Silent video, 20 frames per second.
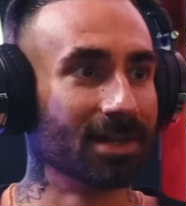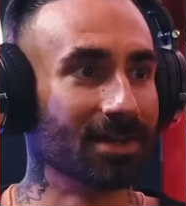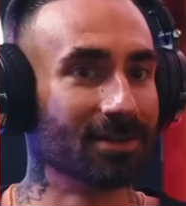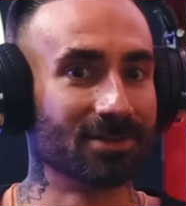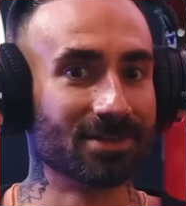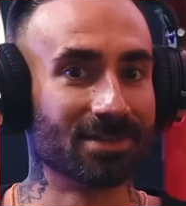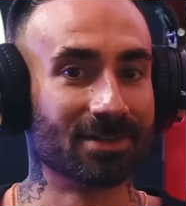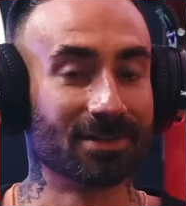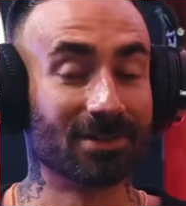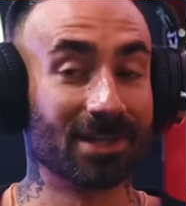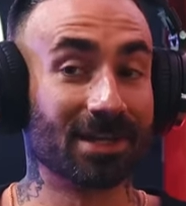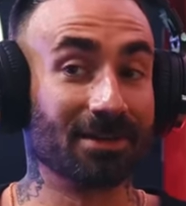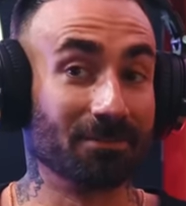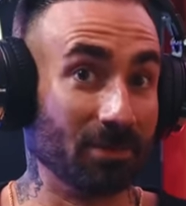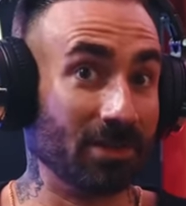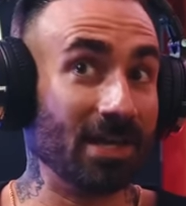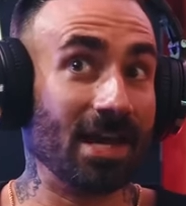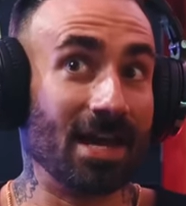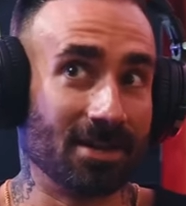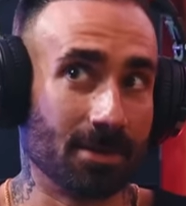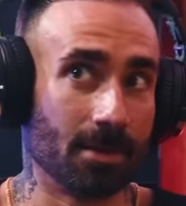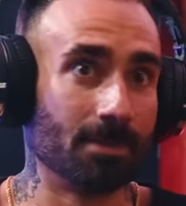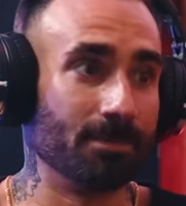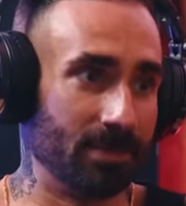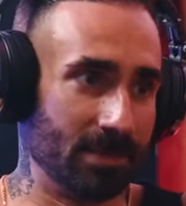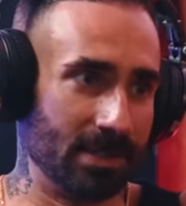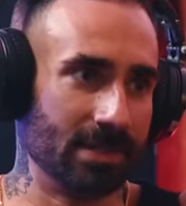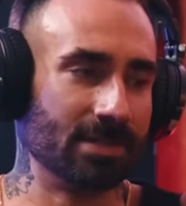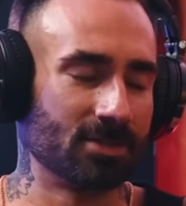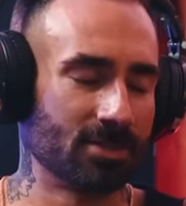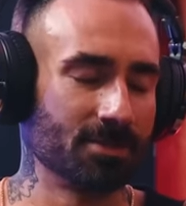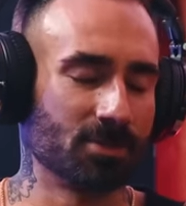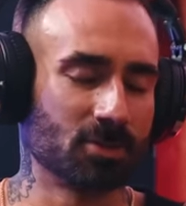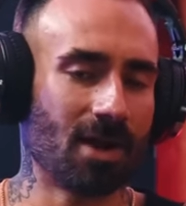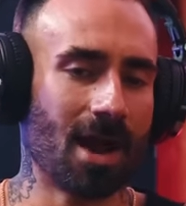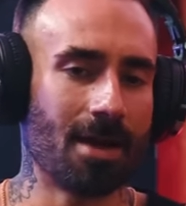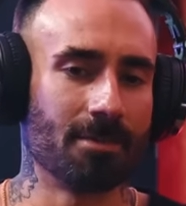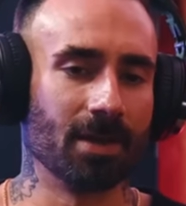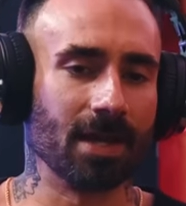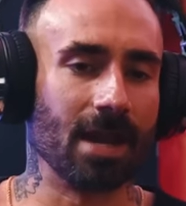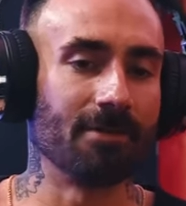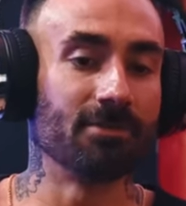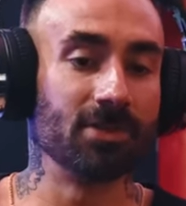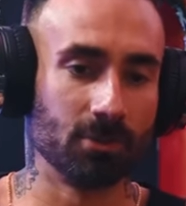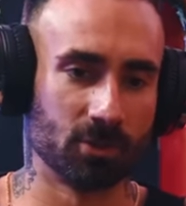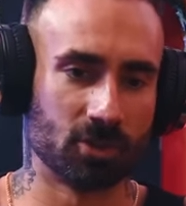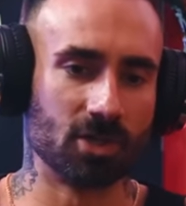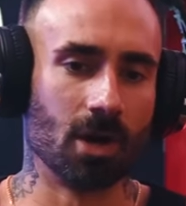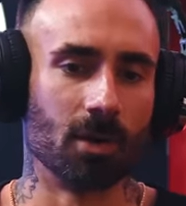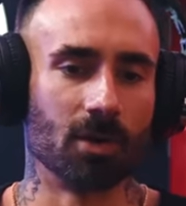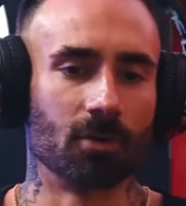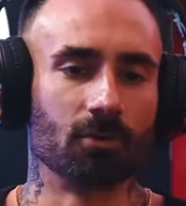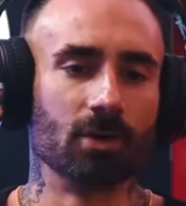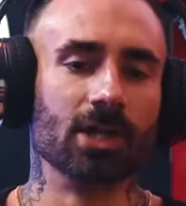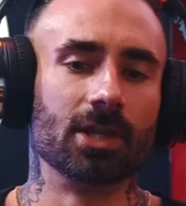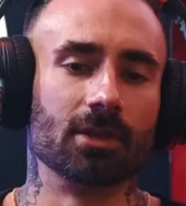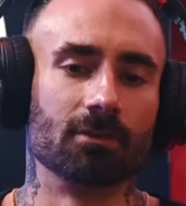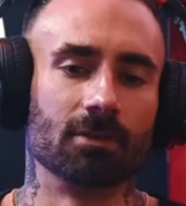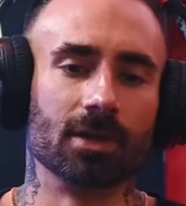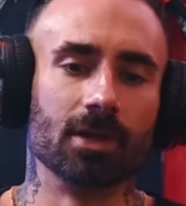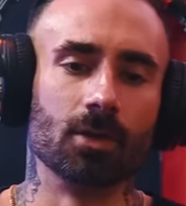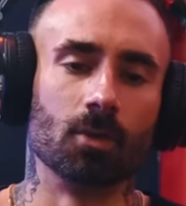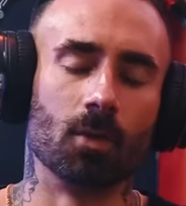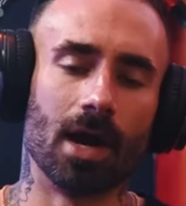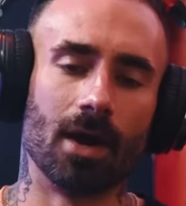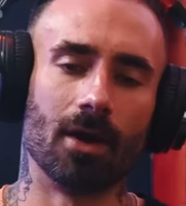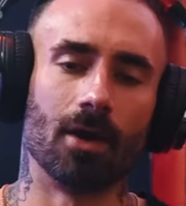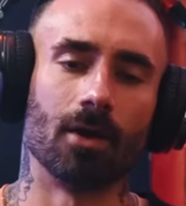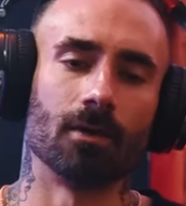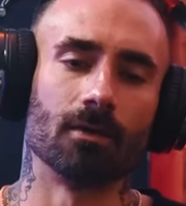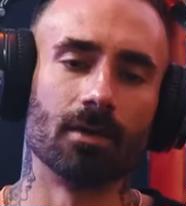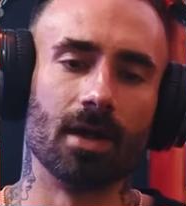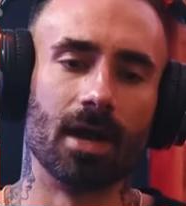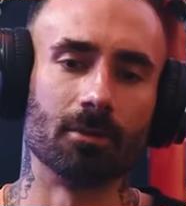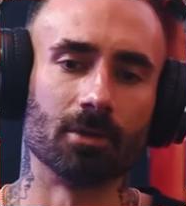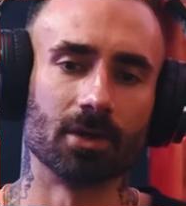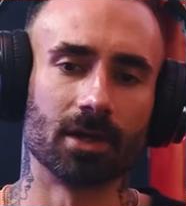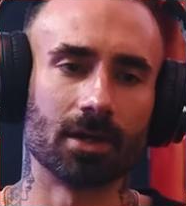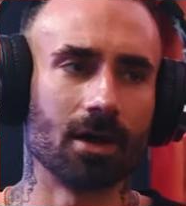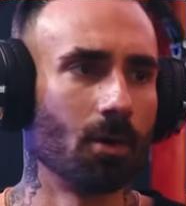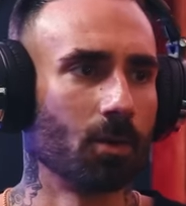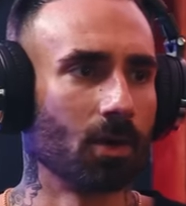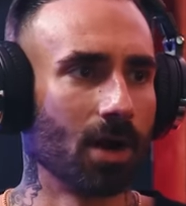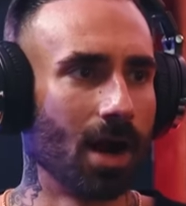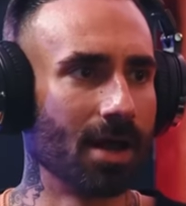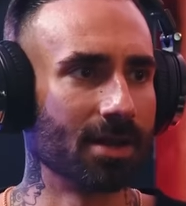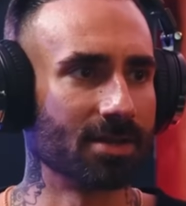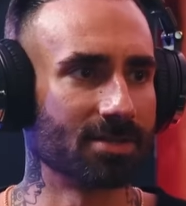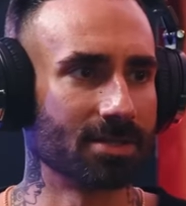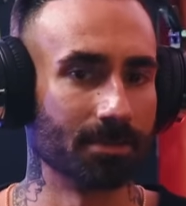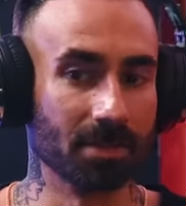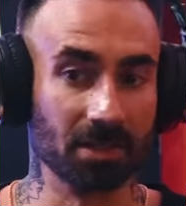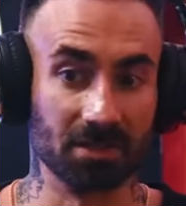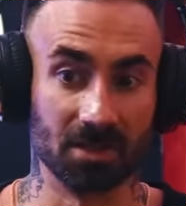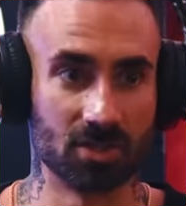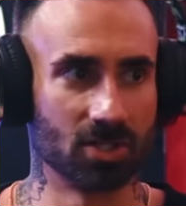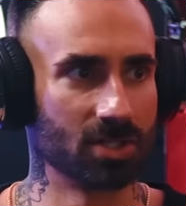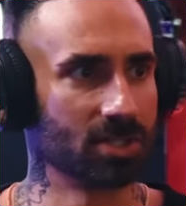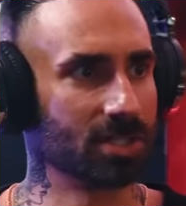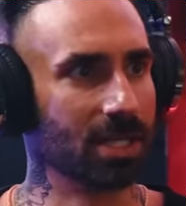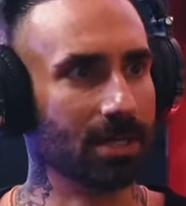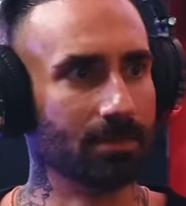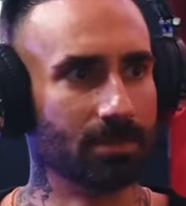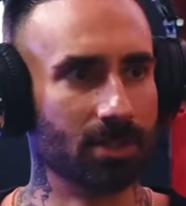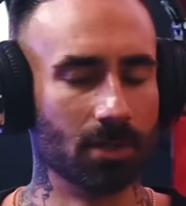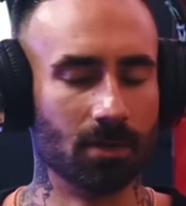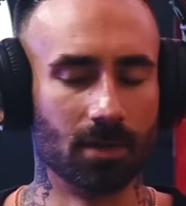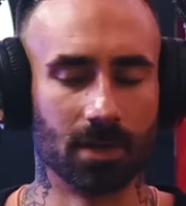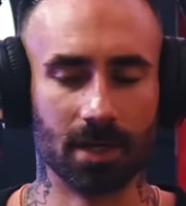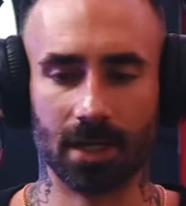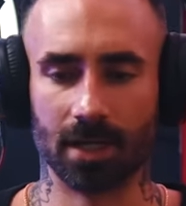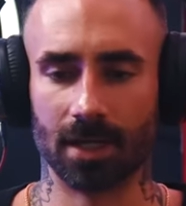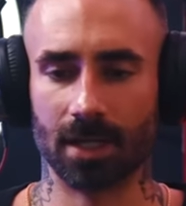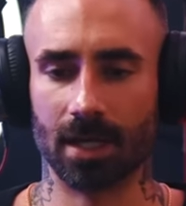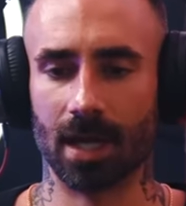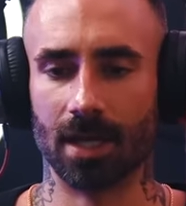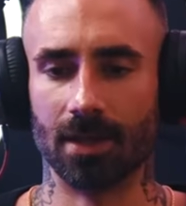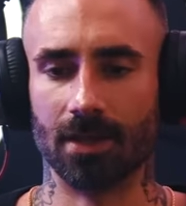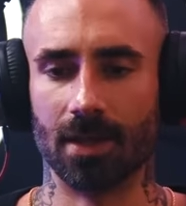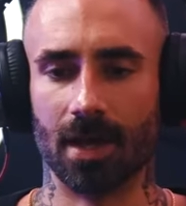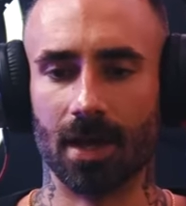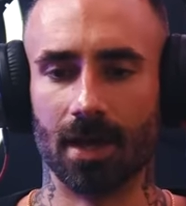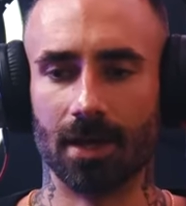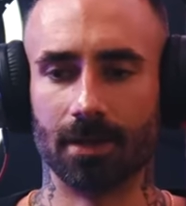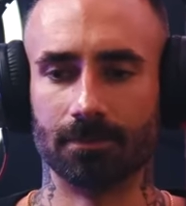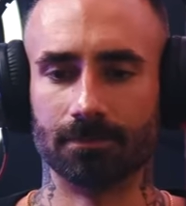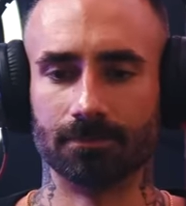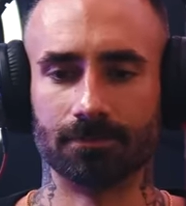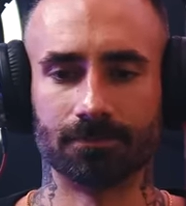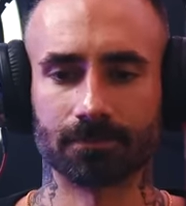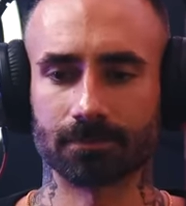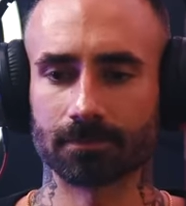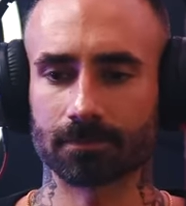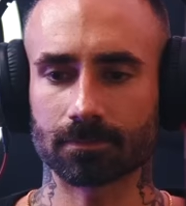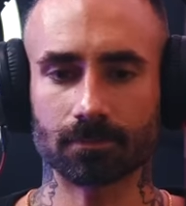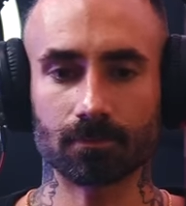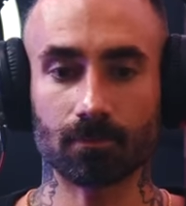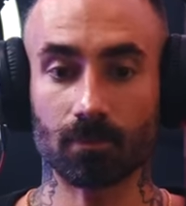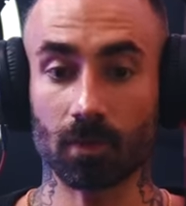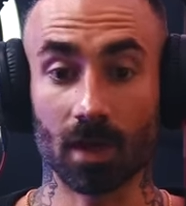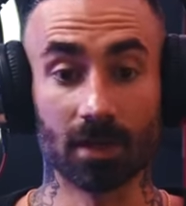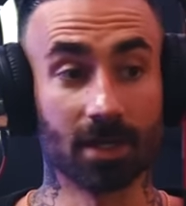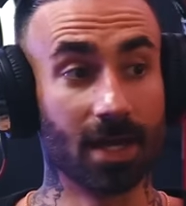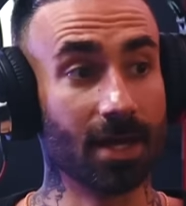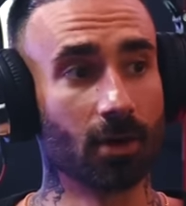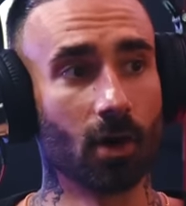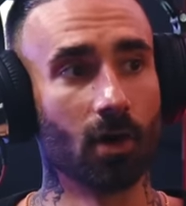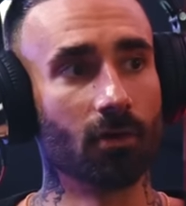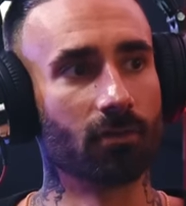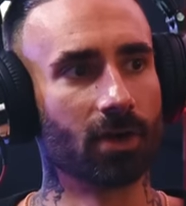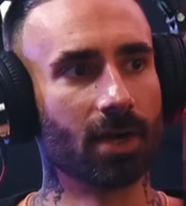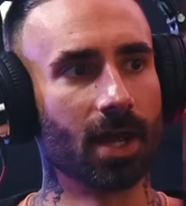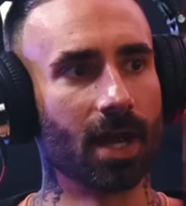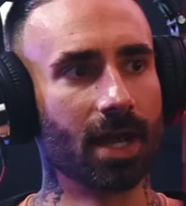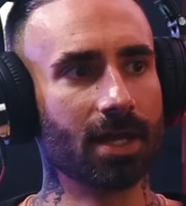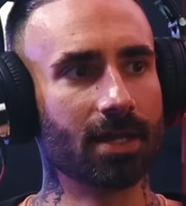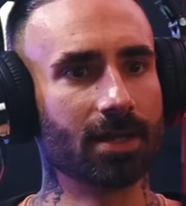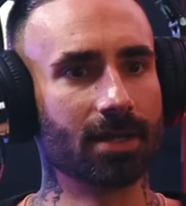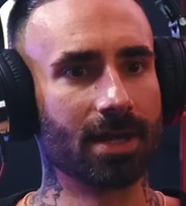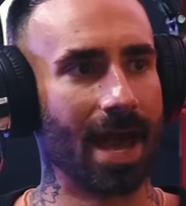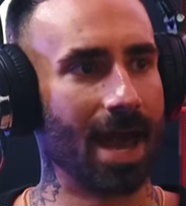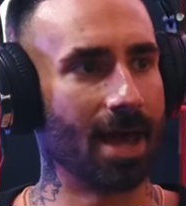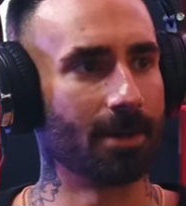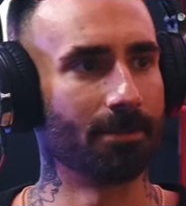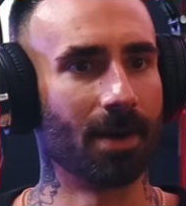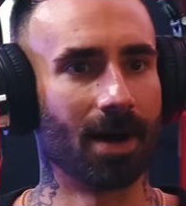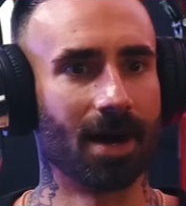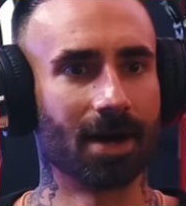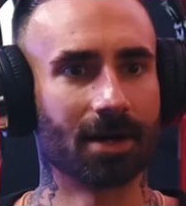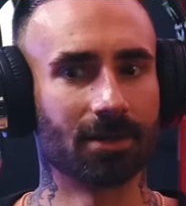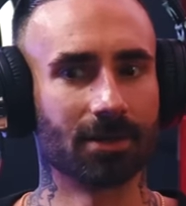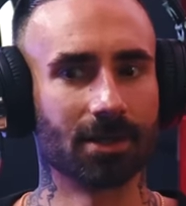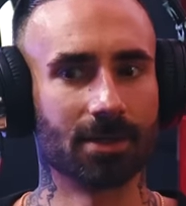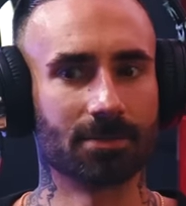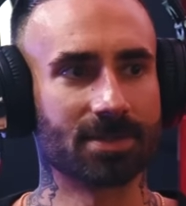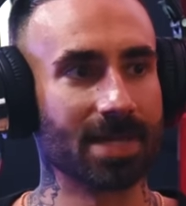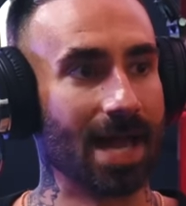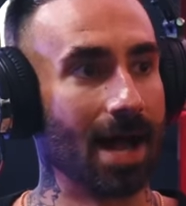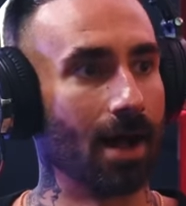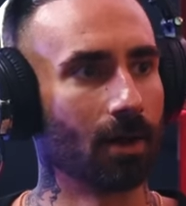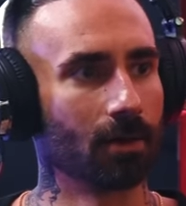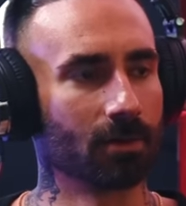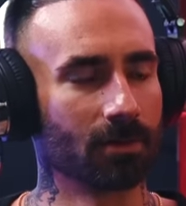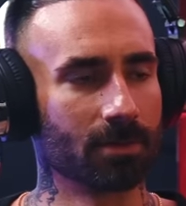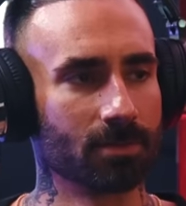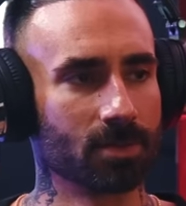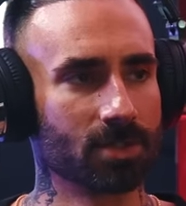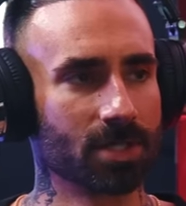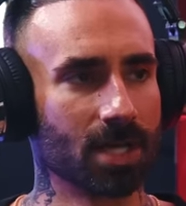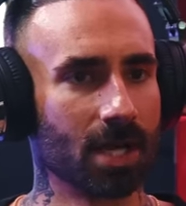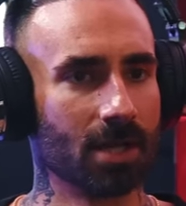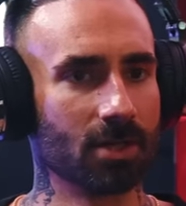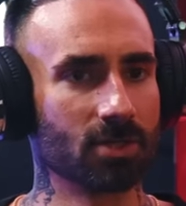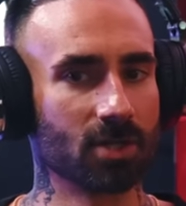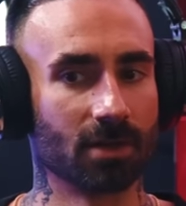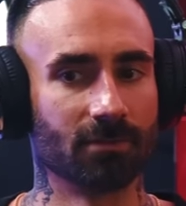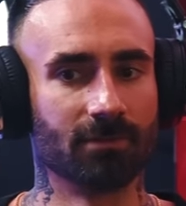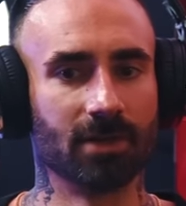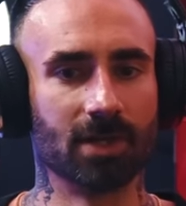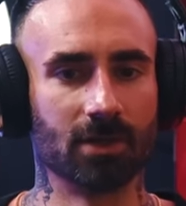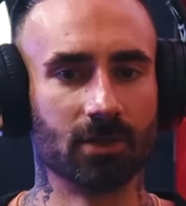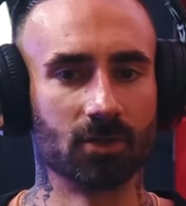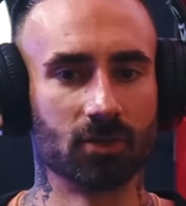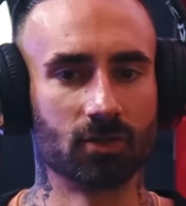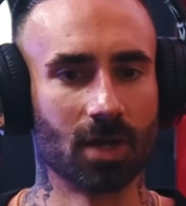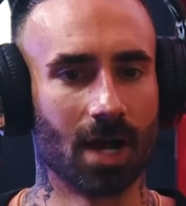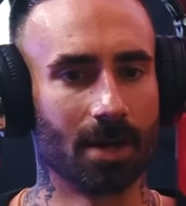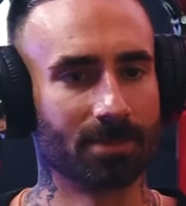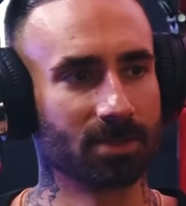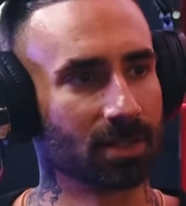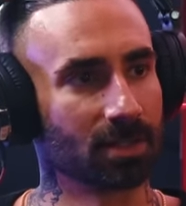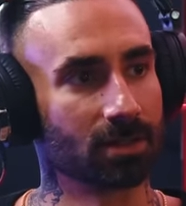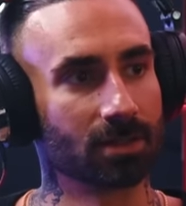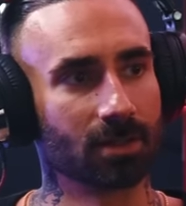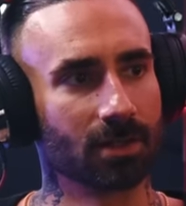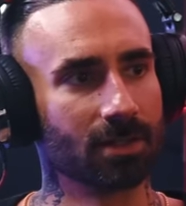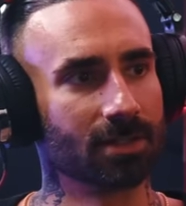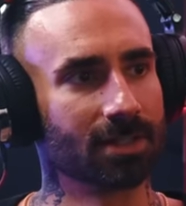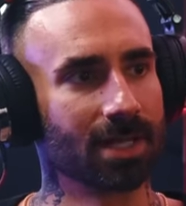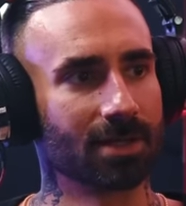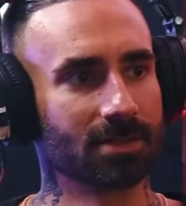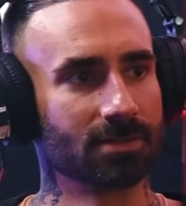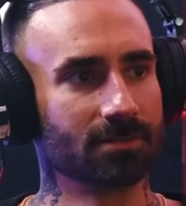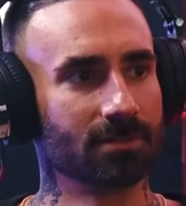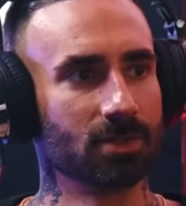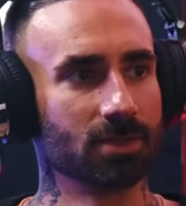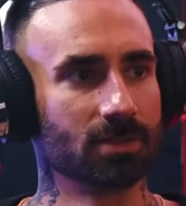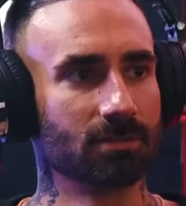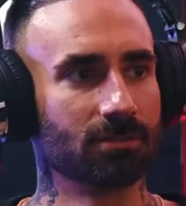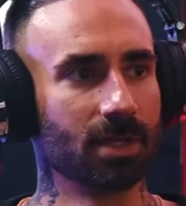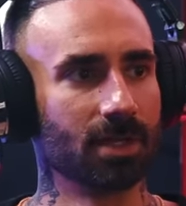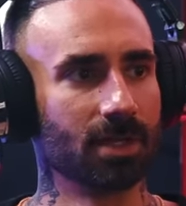they ended up subscribing. Yeah. Like, everything was going really, really well. And we're like, oh, we're onto something. Let's just keep doing it. And then, again, overnight, adpocalypse, algorithm change, our videos dropped like 30,000 views a